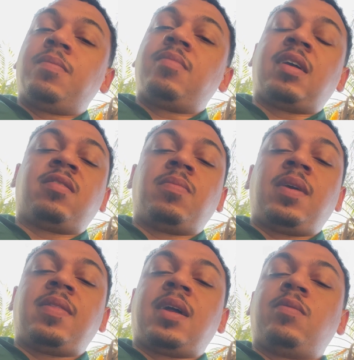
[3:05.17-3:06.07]
That's
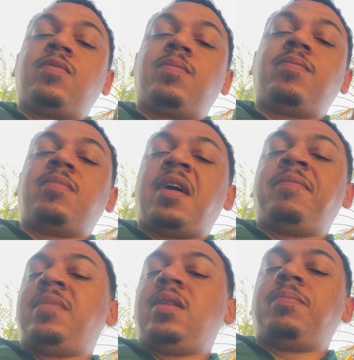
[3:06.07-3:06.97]
something that
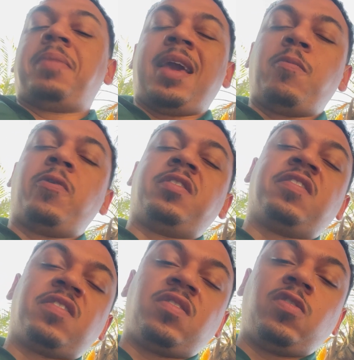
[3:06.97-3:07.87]
I've been paying more
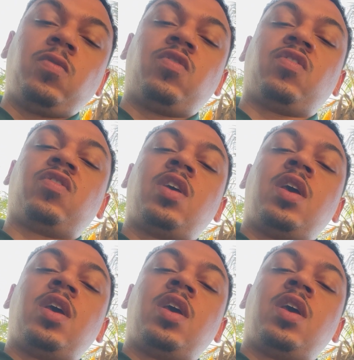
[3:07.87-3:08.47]
attention to, just